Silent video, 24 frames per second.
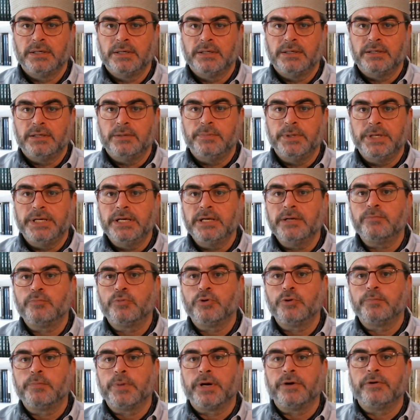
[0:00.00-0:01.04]
to begin
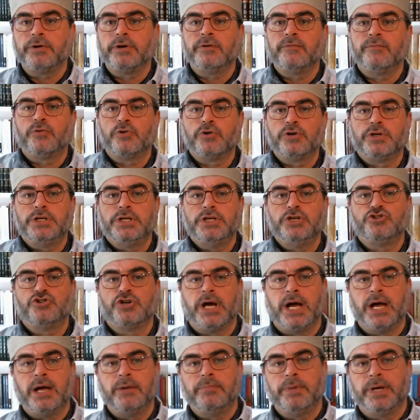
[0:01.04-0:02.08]
preparing for
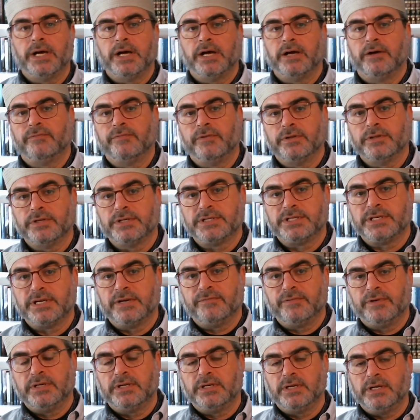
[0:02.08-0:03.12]
Tisha B'Av on the
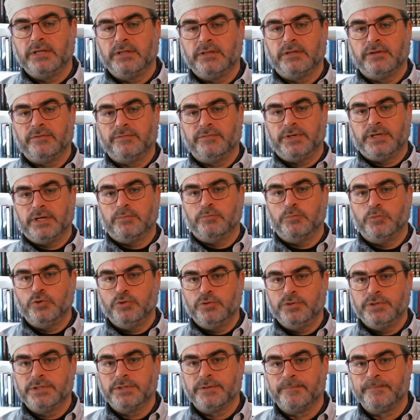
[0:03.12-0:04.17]
17th of
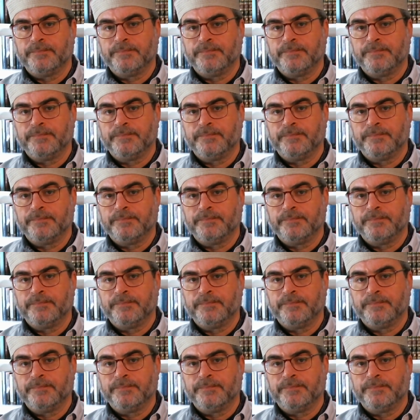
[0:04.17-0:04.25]
Tammuz,